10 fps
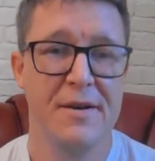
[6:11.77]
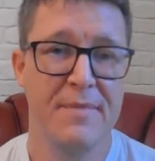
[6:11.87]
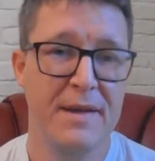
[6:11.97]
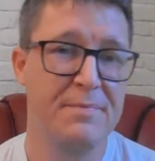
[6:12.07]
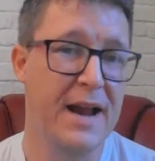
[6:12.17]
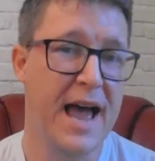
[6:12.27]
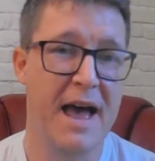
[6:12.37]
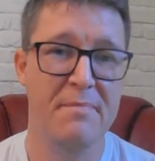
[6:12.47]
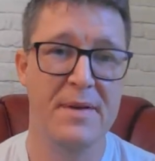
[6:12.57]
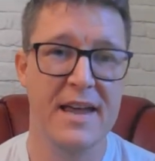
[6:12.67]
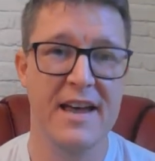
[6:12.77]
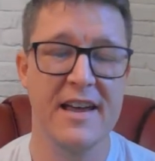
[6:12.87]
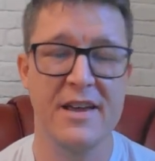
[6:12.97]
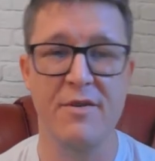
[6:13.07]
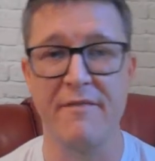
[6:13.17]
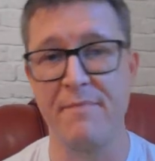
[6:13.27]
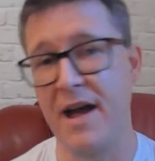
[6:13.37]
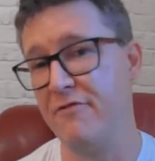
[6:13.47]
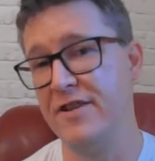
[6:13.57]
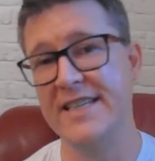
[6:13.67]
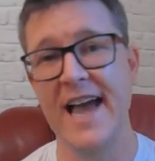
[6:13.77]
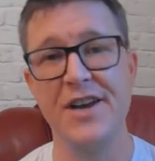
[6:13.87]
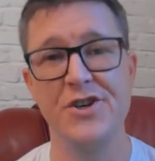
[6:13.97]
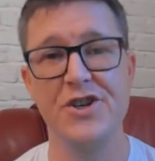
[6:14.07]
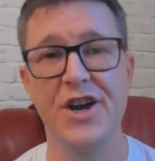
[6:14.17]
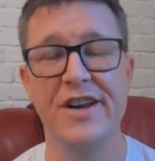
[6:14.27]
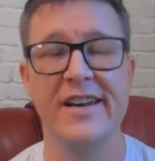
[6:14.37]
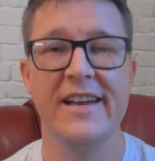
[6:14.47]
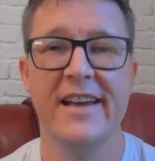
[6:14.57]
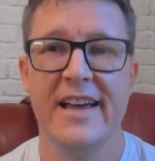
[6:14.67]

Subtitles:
people are happier, you have better retention.